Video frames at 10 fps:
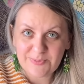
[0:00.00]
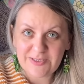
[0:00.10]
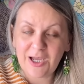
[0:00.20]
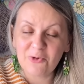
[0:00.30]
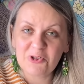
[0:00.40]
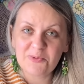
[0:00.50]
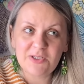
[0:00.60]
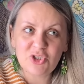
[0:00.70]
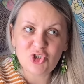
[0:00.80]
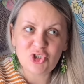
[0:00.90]
but I will
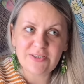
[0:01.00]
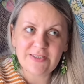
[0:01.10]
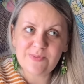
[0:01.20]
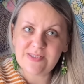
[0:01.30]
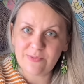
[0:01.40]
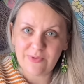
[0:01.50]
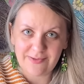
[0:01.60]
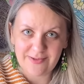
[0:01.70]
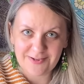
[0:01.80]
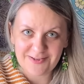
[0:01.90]
mention them some
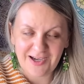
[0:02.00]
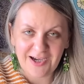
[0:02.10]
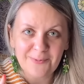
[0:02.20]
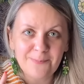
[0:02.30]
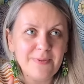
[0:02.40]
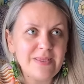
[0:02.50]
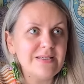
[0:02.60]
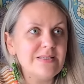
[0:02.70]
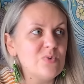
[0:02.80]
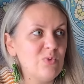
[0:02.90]
other time
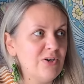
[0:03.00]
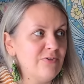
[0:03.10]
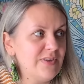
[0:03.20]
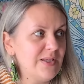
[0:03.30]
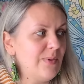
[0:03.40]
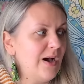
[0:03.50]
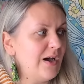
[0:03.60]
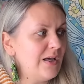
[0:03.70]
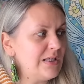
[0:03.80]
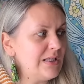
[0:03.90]
because one of them
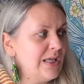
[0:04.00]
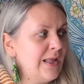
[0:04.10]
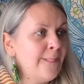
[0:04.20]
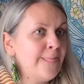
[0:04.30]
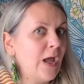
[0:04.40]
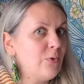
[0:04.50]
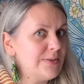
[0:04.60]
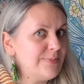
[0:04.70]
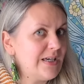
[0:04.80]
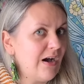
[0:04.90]
I
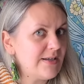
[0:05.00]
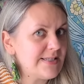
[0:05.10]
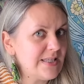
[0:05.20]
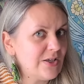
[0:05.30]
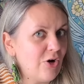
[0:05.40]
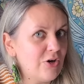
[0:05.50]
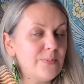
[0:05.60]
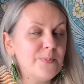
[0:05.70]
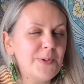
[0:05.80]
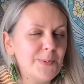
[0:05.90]
will be casting on.
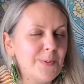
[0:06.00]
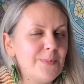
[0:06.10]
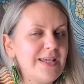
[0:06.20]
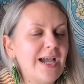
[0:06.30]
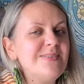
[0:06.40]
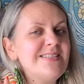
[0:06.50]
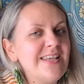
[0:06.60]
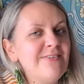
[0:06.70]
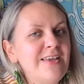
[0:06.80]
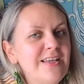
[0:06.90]
Probably I'm
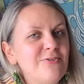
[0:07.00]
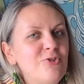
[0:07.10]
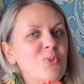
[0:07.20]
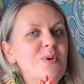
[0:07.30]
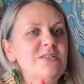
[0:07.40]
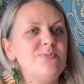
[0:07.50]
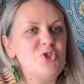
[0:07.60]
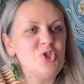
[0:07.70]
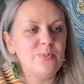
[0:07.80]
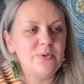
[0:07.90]
saving it for my
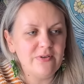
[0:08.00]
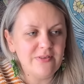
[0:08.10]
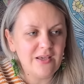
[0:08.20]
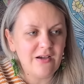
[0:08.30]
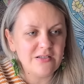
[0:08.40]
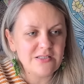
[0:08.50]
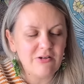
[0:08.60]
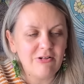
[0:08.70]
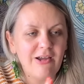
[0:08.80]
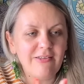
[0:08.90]
special birthday cast
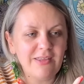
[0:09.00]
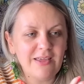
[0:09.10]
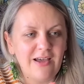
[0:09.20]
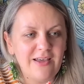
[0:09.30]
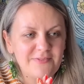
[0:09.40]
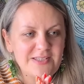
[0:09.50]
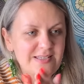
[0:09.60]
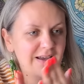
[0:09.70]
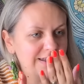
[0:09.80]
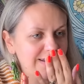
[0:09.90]
on. I think I have
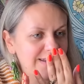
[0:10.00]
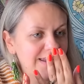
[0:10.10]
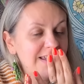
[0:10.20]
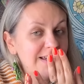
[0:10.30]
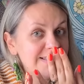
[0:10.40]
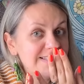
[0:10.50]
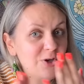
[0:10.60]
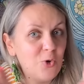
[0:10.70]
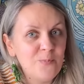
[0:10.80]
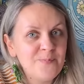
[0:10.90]
decided.
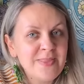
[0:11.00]
So